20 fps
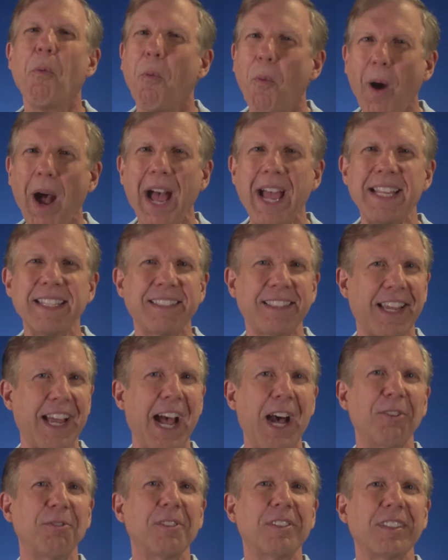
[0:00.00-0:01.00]
wise
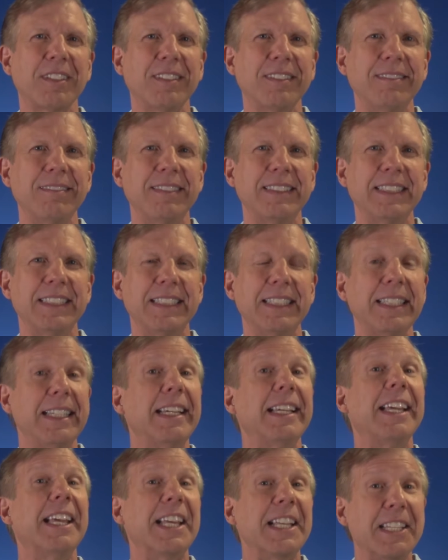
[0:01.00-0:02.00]
counsel,
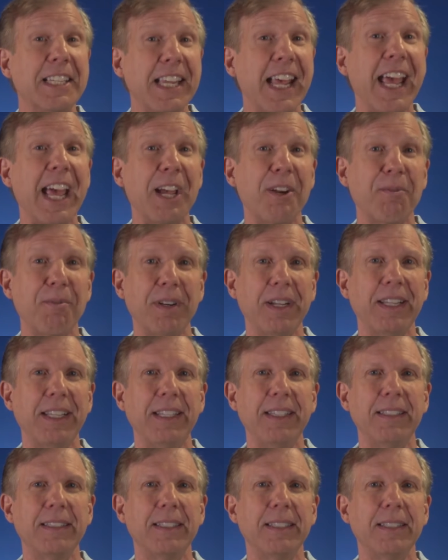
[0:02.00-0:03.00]

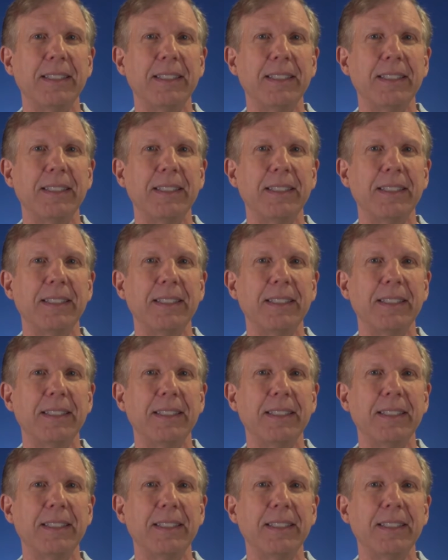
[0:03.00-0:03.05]
integrity,